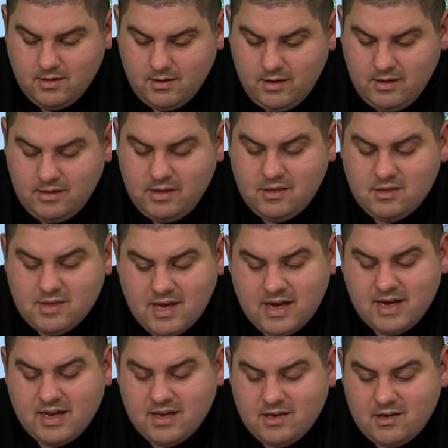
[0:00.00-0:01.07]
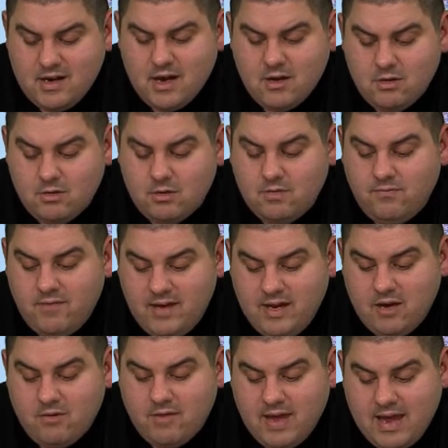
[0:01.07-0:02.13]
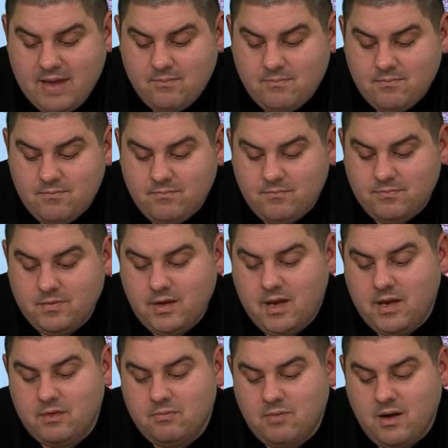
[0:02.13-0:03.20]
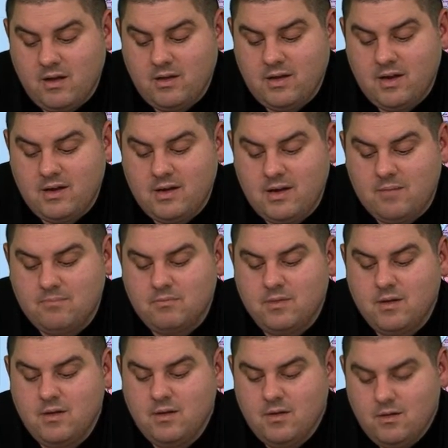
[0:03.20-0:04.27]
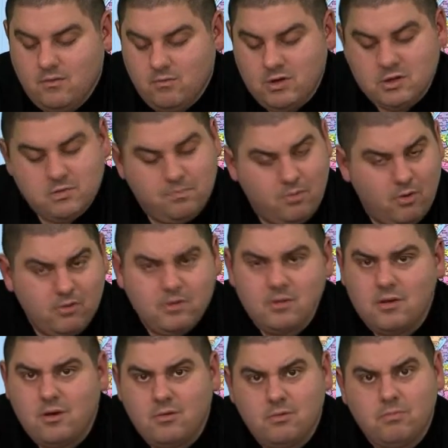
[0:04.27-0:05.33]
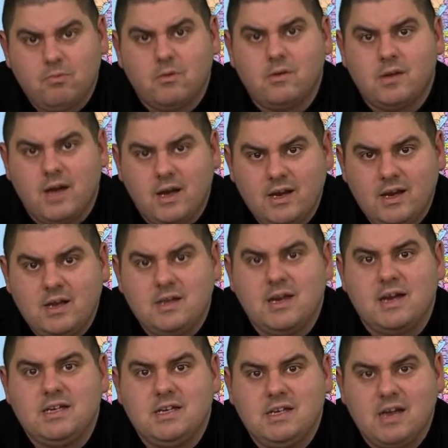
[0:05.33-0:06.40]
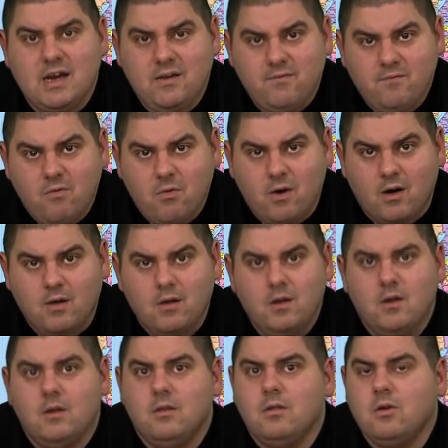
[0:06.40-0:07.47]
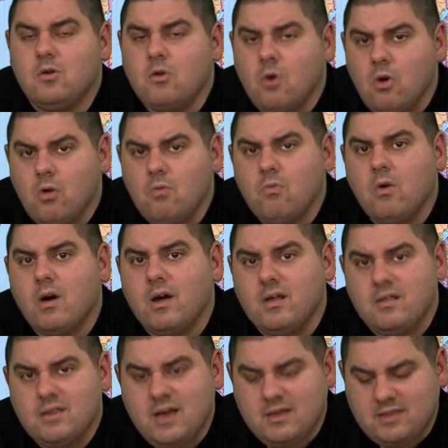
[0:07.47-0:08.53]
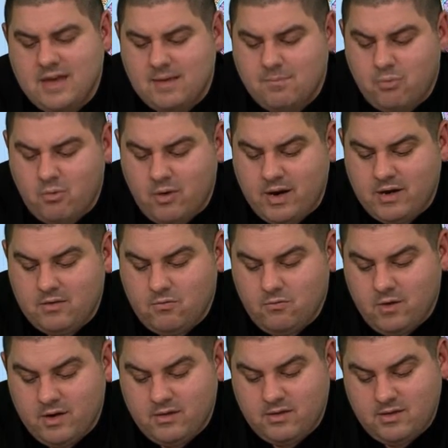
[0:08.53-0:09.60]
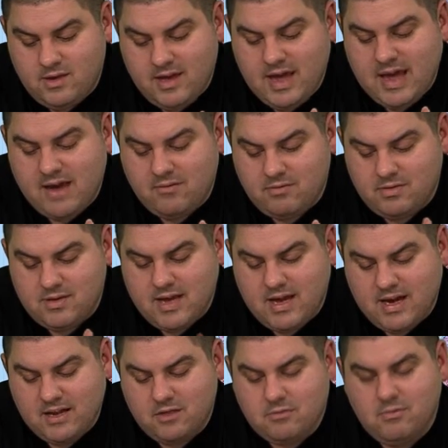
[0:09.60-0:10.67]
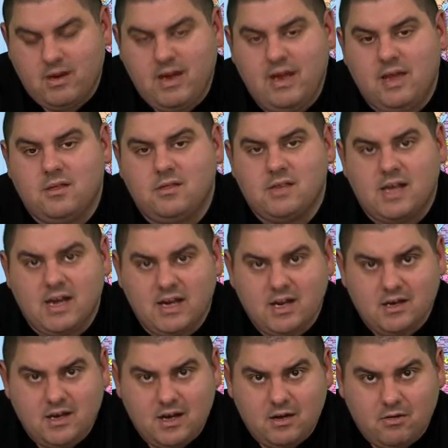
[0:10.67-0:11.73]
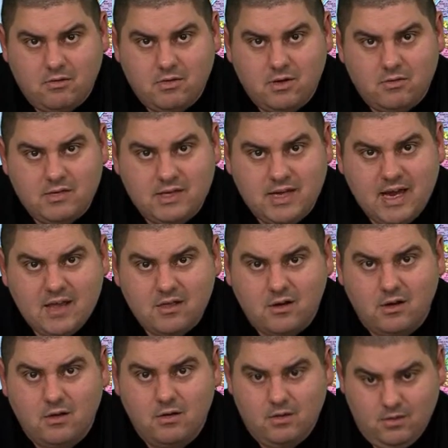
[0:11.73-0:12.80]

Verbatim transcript: in the Sonic and Knuckles video game, as well in um, which both of those were done in 1994. The goal was, at that point, was to have Sonic 3 and Sonic and Knuckles go together